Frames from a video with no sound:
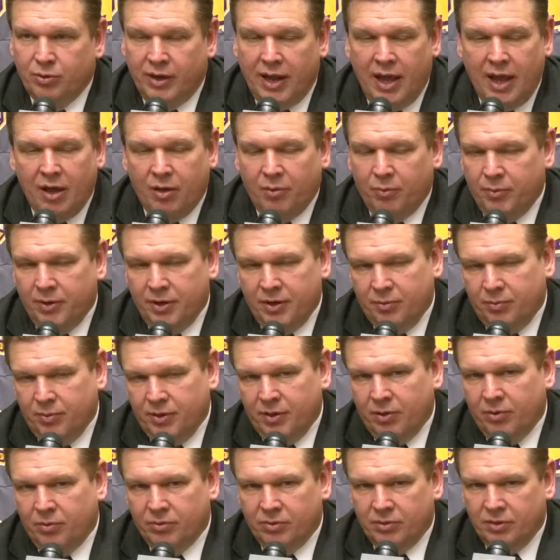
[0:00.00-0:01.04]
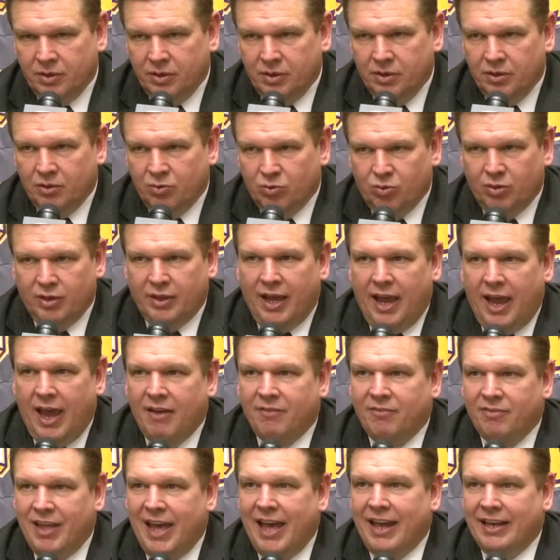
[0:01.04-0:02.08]
and out. We don't really
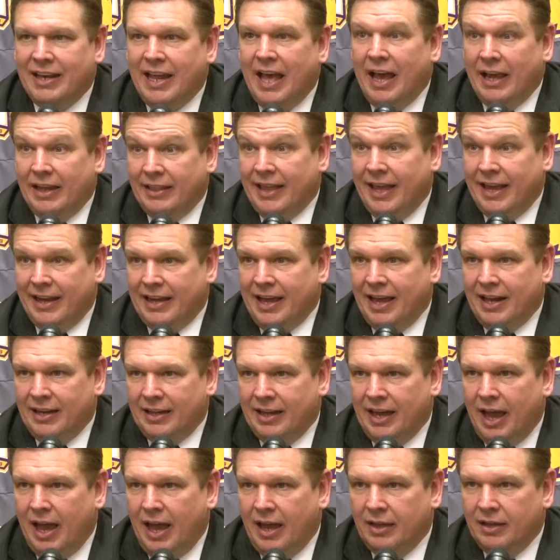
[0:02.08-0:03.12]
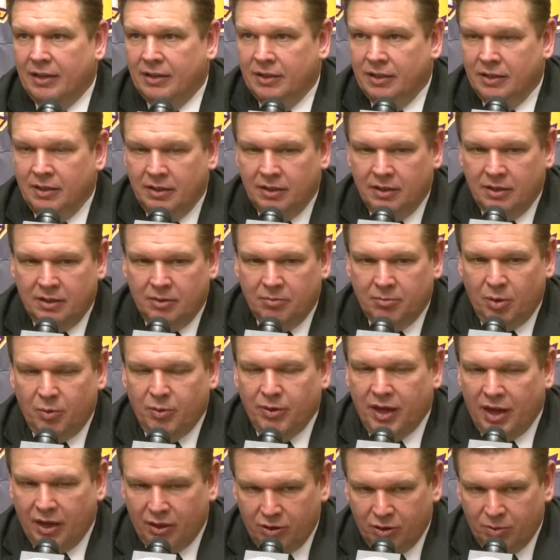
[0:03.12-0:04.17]
have that kind of guy. But
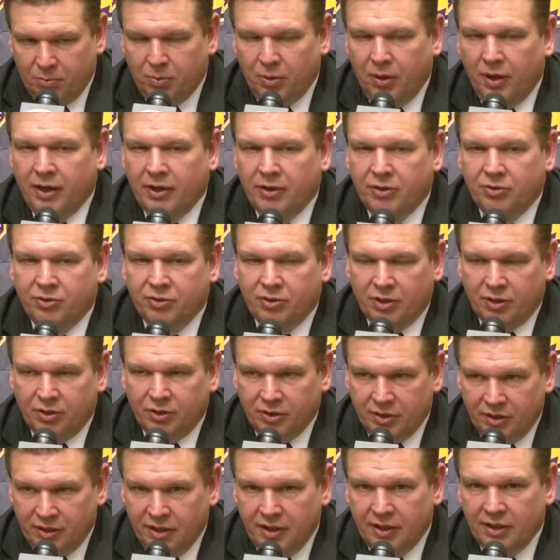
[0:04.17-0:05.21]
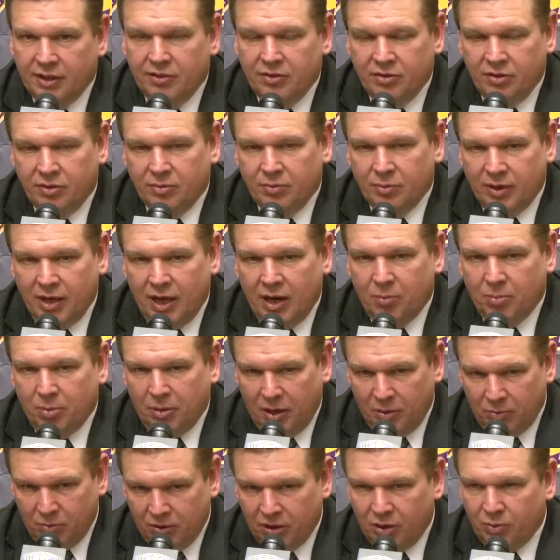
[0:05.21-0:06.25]
we got good players and good kids, and we got to
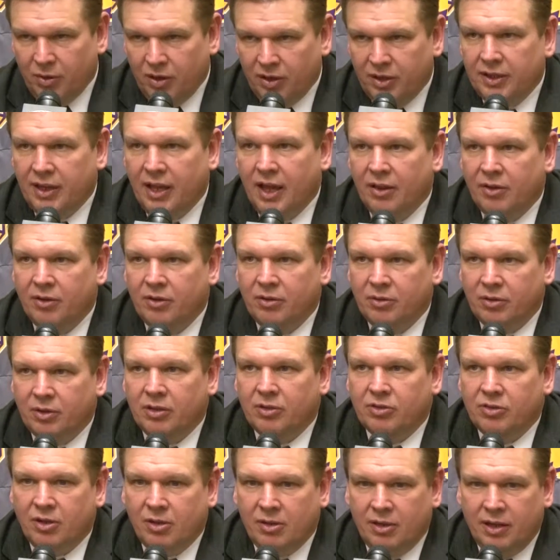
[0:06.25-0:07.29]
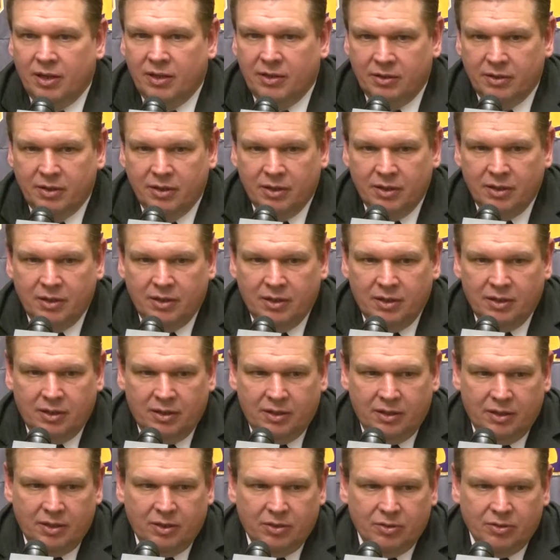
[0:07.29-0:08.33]
play really well together. And the
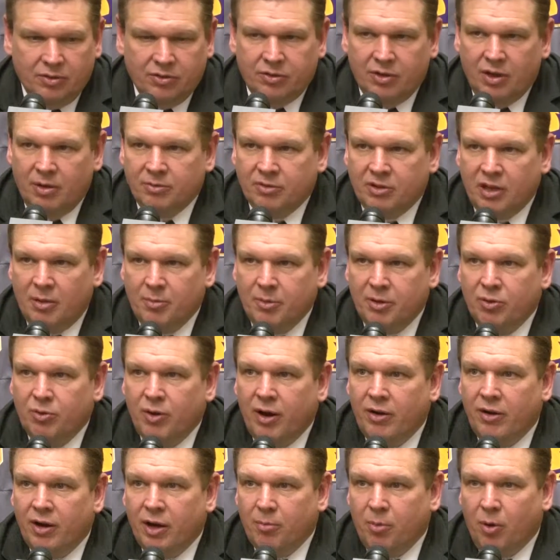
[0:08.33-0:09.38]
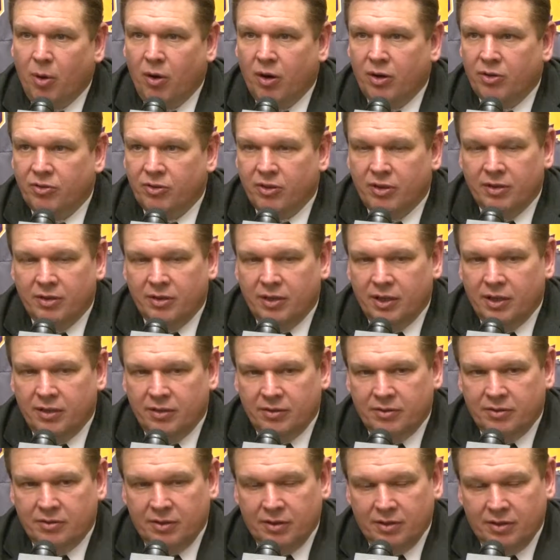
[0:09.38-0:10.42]
sum's got to be greater than our parts, and
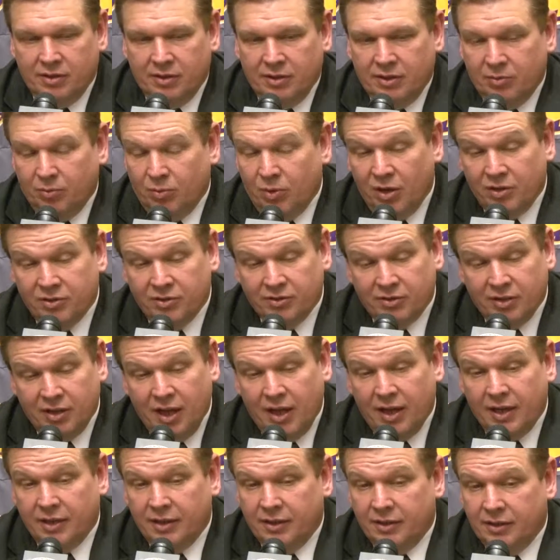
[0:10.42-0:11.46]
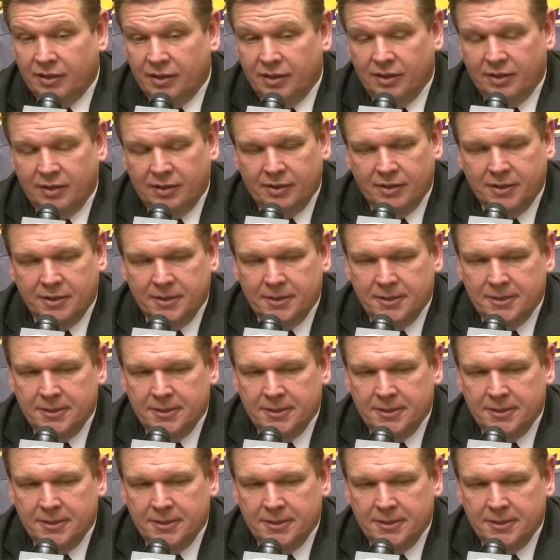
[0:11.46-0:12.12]
it wasn't tonight. And